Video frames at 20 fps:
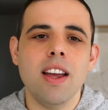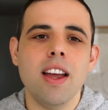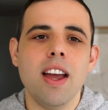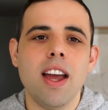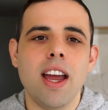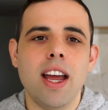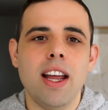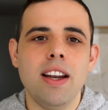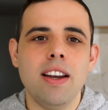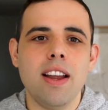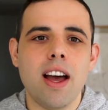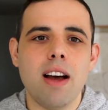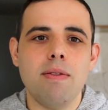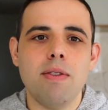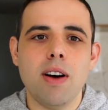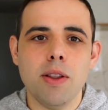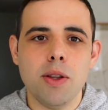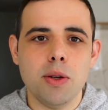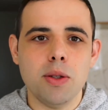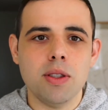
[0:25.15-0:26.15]
and have
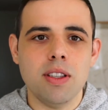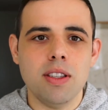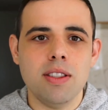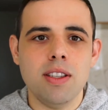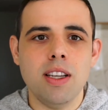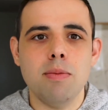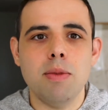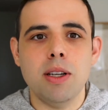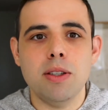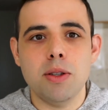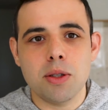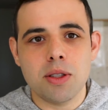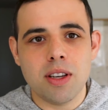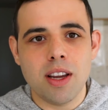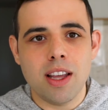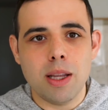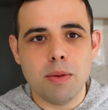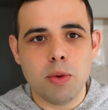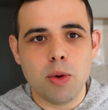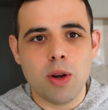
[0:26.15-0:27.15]
others in the team
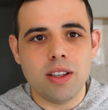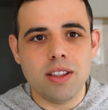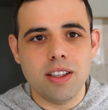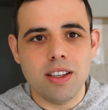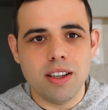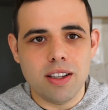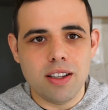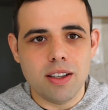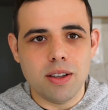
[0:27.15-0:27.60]
understand them quickly and